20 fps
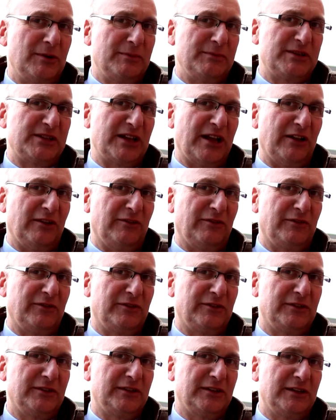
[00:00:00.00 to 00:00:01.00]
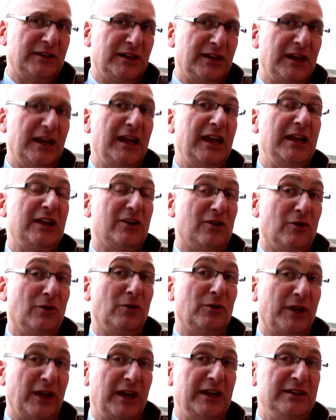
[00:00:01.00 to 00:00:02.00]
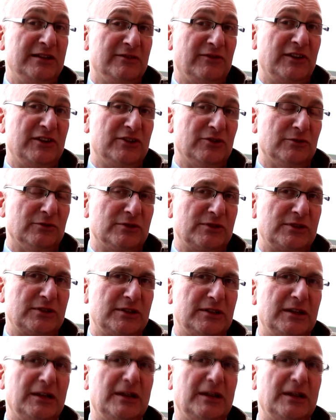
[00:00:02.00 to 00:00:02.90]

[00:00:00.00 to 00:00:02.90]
himself. He called individuals,